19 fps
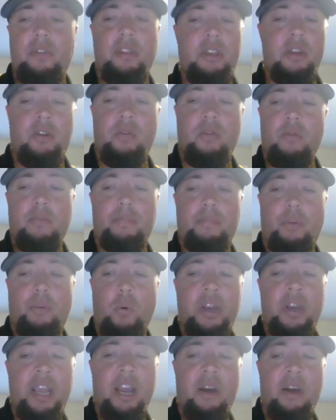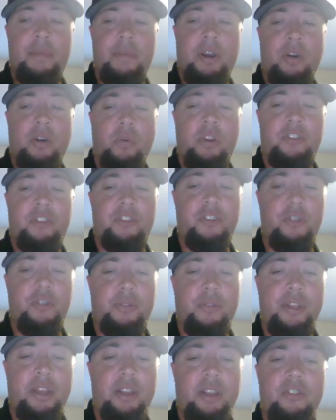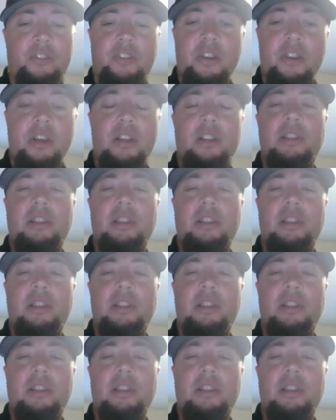you know, pointing out better ways to do things,